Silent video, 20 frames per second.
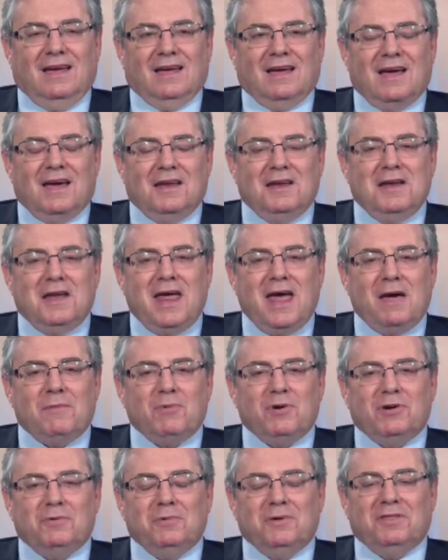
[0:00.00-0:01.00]
I got
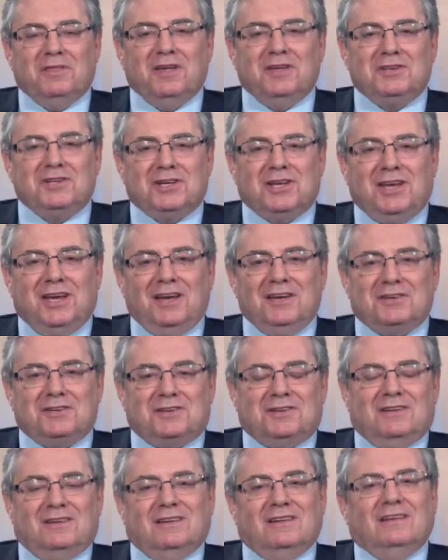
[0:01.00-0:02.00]
enamored with
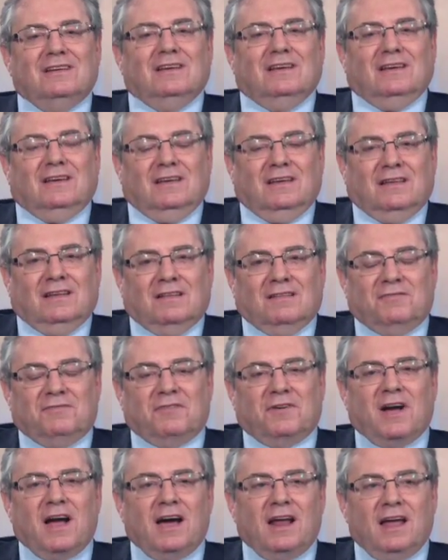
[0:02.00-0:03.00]
education.
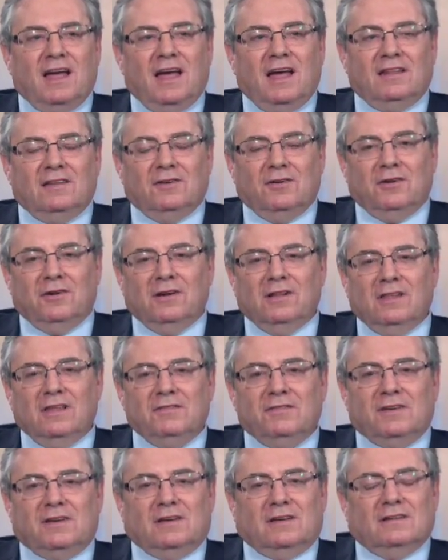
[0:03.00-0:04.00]
Forgot I had to earn a
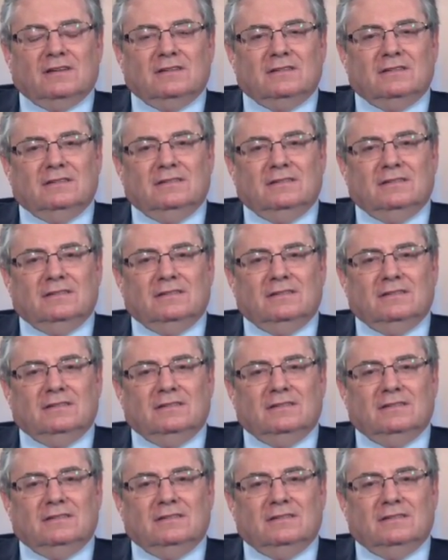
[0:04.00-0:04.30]
living.